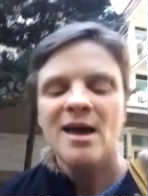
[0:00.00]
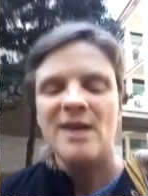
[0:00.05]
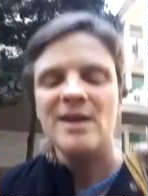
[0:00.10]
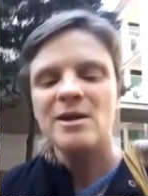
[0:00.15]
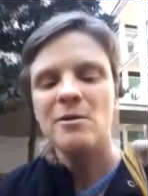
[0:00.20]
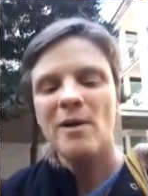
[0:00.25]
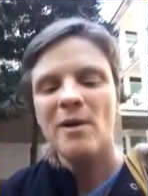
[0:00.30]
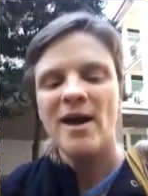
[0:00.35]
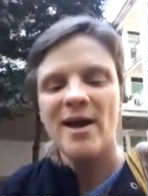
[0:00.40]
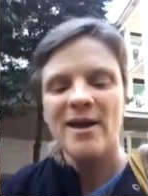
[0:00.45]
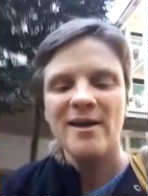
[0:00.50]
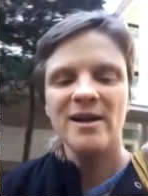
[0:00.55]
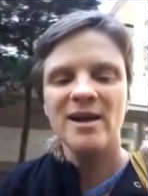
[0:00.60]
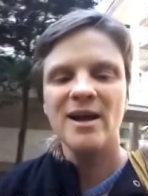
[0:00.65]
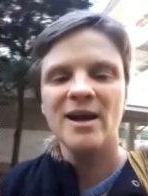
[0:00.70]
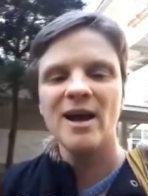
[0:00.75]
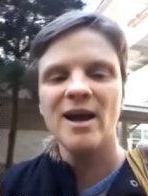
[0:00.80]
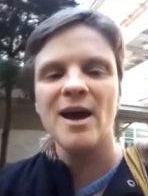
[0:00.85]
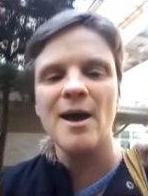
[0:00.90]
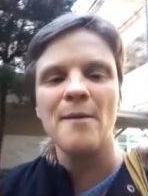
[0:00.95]
Anyway,
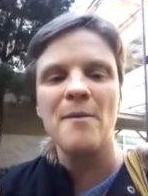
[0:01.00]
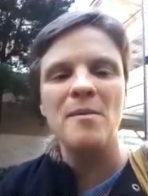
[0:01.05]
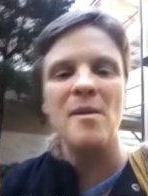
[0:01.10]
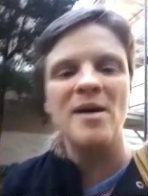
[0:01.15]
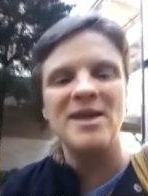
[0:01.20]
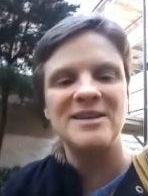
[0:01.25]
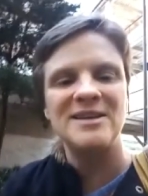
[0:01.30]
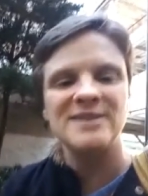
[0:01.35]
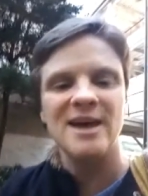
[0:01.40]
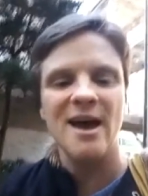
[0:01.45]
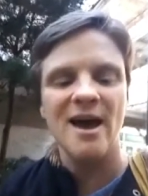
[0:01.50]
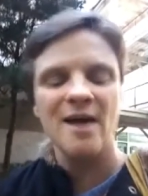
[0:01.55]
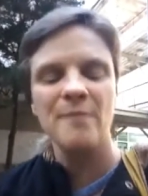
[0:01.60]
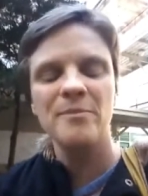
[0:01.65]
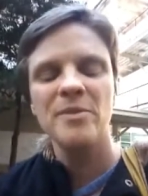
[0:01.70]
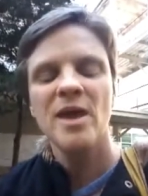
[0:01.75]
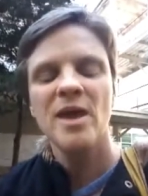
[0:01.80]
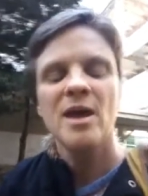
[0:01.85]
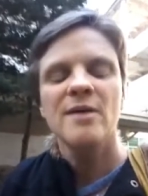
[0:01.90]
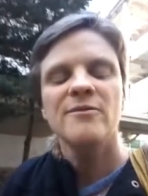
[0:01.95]
um, I'm out of time.
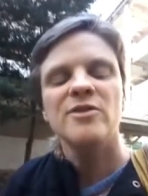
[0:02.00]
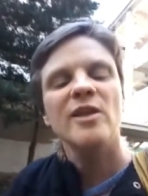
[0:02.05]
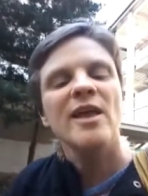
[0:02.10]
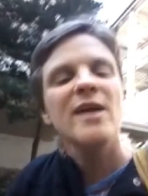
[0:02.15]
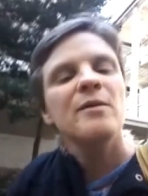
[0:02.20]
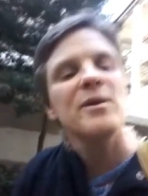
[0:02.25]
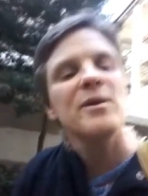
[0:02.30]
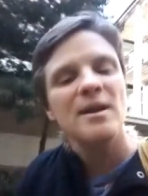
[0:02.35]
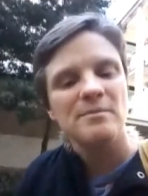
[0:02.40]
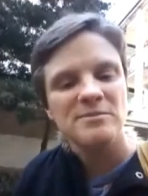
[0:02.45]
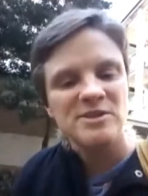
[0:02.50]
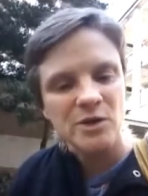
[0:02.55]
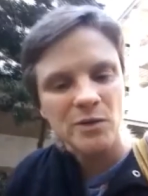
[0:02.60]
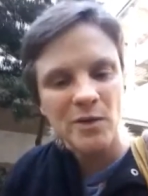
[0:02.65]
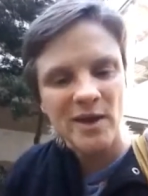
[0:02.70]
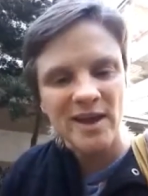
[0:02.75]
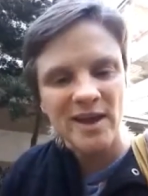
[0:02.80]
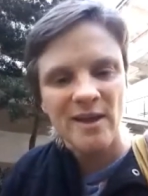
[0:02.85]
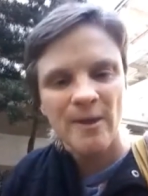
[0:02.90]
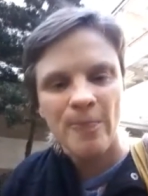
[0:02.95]
If you like what I'm
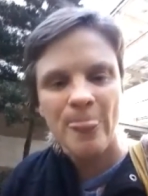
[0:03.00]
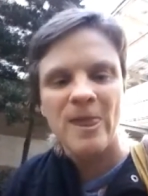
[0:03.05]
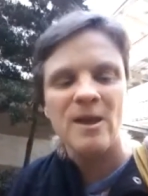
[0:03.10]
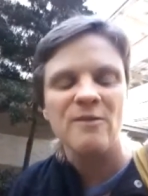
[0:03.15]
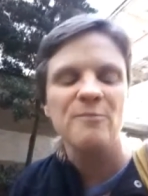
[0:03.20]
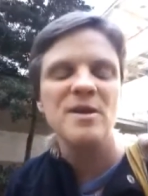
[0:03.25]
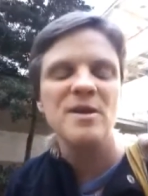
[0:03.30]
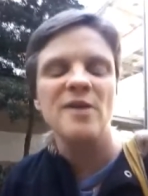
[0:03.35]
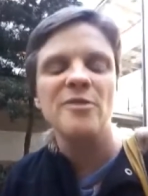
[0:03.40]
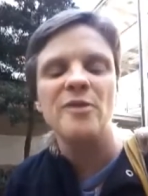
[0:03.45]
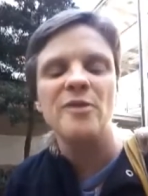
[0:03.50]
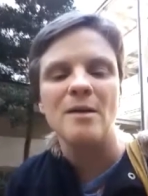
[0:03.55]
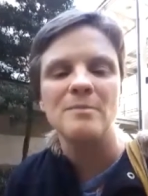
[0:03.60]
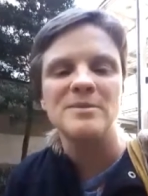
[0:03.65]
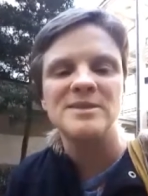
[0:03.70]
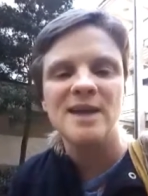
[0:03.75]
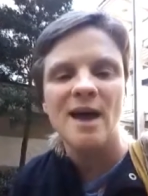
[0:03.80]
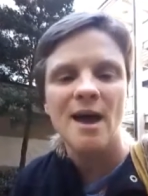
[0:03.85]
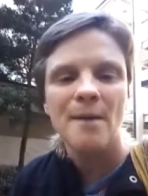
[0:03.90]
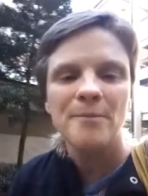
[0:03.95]
doing, give me a
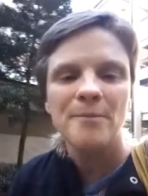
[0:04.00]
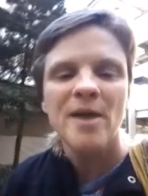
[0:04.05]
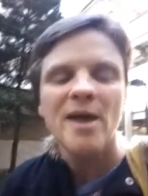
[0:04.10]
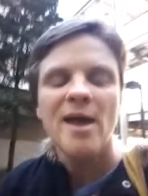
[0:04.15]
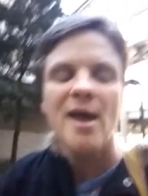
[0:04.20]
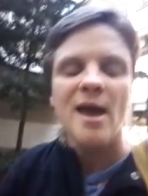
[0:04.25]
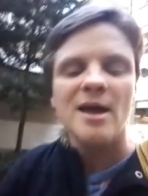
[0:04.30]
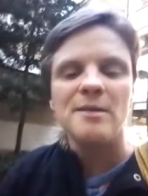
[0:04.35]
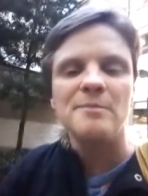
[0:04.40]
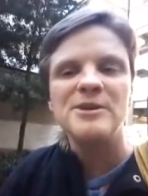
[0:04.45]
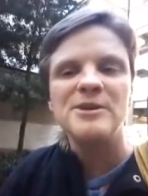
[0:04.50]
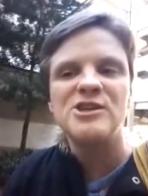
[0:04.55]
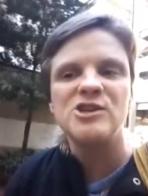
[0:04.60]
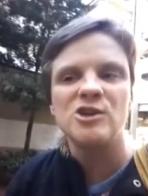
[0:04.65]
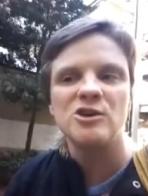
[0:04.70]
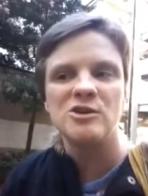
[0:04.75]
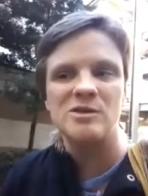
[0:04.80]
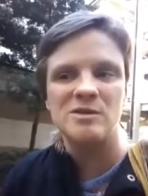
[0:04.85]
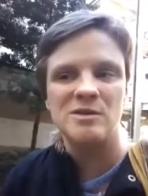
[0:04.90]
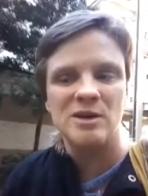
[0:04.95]
thumbs up and be
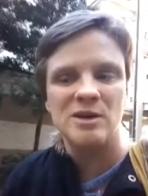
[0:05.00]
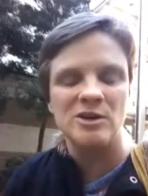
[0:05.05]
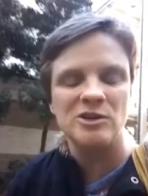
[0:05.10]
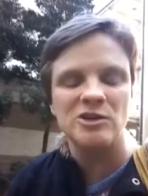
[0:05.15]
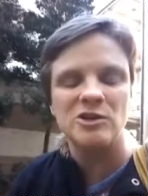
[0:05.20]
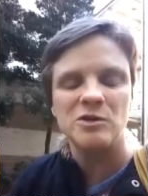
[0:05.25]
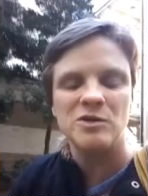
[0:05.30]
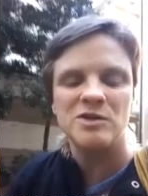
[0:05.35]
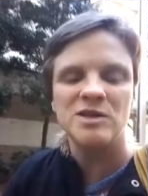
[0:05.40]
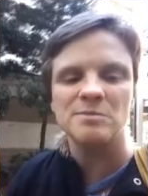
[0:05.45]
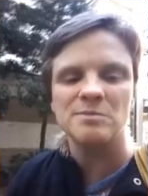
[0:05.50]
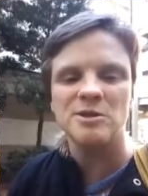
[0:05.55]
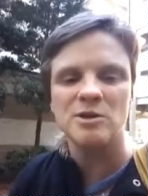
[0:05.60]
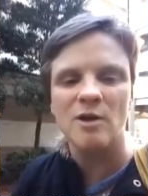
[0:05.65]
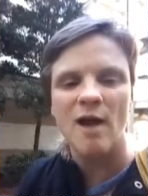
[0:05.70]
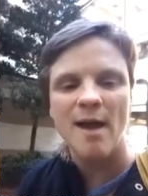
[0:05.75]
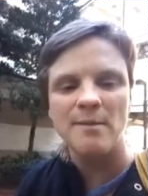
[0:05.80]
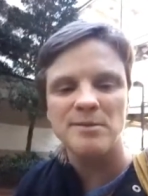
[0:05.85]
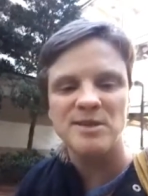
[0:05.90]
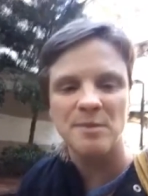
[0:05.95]
sure to
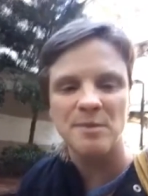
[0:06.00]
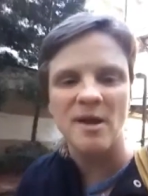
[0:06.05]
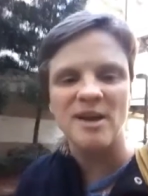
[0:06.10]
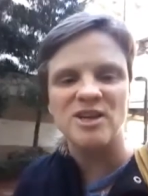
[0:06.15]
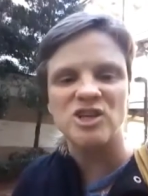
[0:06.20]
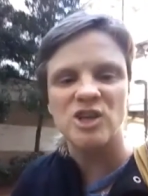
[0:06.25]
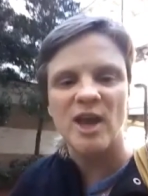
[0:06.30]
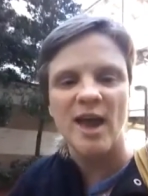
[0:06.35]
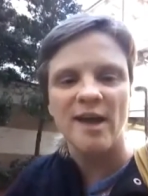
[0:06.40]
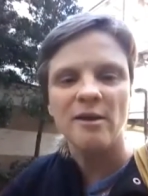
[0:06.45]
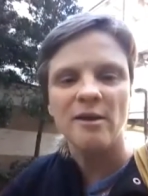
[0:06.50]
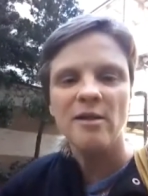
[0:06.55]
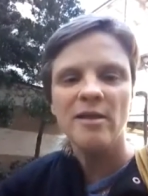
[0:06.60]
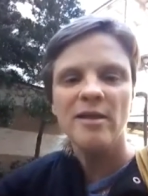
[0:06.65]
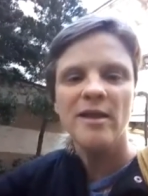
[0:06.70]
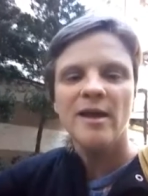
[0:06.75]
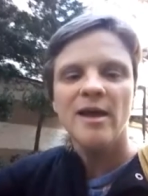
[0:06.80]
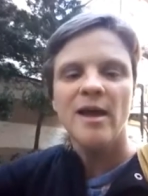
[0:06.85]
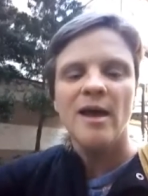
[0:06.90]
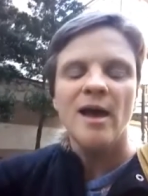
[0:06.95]
subscribe to my channel.
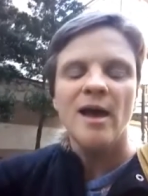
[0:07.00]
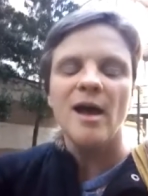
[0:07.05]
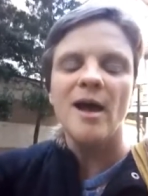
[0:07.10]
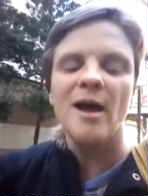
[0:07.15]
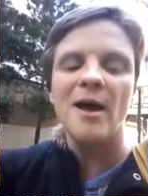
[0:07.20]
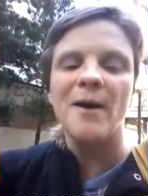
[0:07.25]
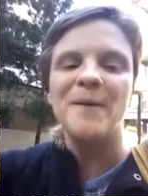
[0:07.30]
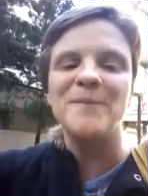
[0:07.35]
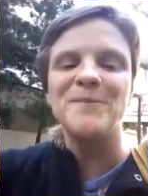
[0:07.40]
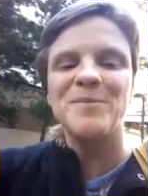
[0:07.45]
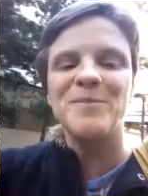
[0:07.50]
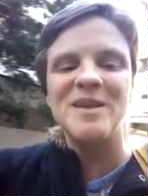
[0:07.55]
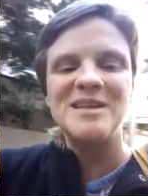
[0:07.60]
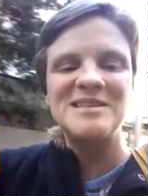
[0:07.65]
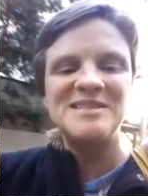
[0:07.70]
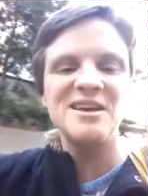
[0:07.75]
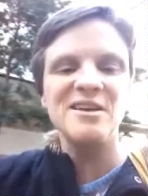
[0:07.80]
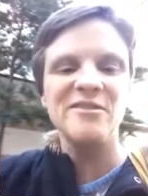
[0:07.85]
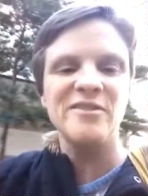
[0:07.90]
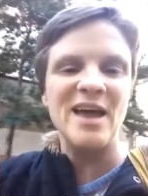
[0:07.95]
Um,
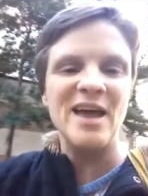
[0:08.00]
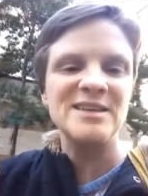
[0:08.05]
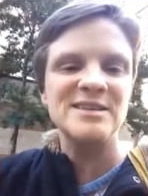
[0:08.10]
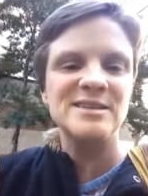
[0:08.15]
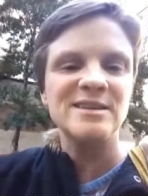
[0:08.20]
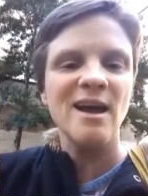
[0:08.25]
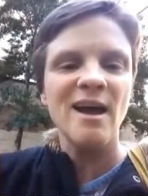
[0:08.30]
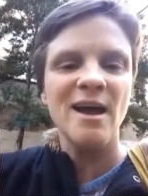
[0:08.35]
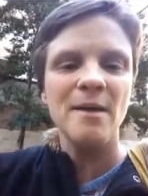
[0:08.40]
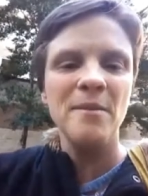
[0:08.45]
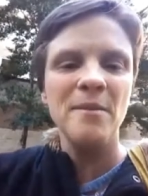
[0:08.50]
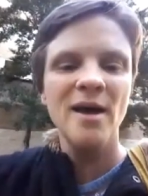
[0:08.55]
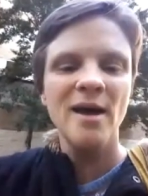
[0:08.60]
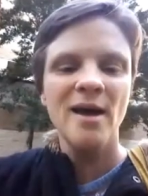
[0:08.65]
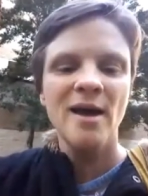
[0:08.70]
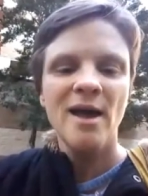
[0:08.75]
until next time,